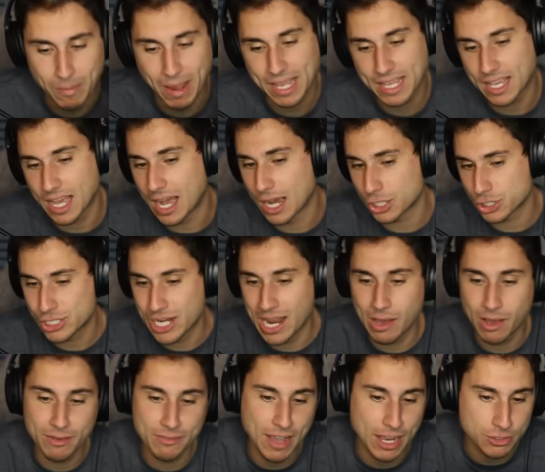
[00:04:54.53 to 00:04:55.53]
my gosh.
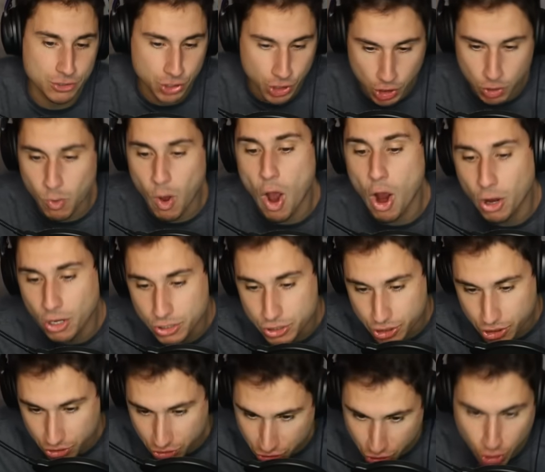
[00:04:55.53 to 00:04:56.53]
Now I've got two
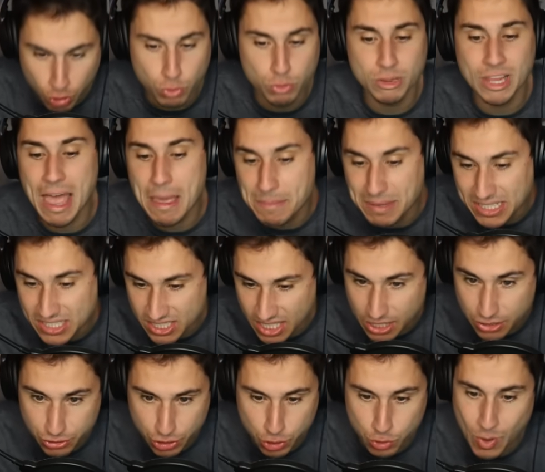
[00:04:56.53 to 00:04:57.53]
oranges, two lemons,
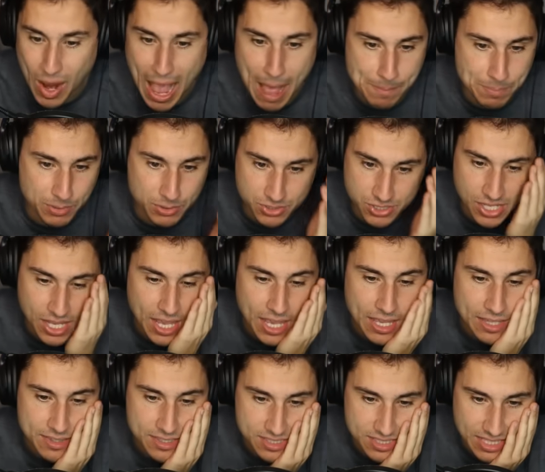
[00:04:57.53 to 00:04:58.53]
and two apples.
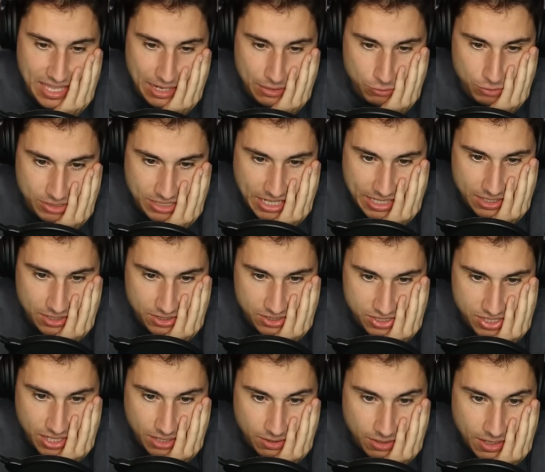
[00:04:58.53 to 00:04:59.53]
This is getting
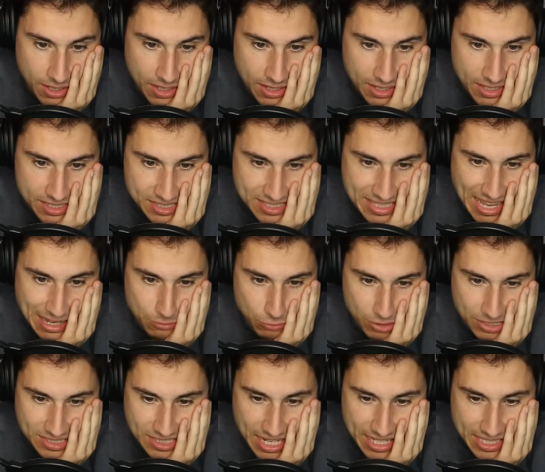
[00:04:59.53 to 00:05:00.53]
ridiculous here. This is getting
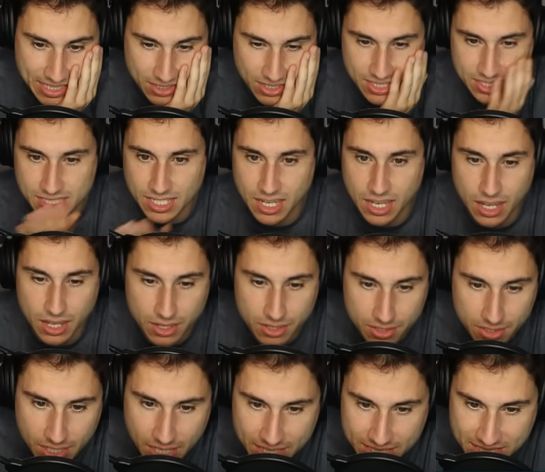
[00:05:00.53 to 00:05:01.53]
ridiculous.
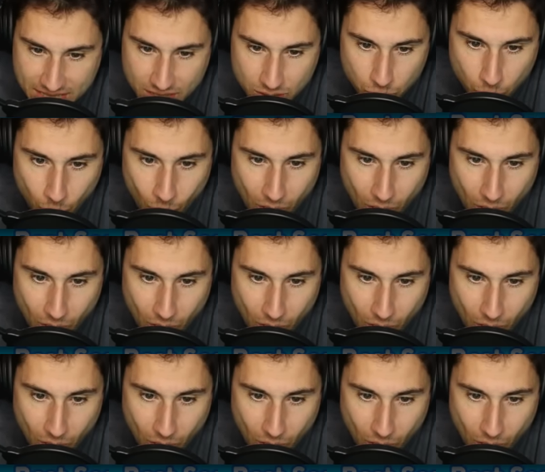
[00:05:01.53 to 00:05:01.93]
Oh, I didn't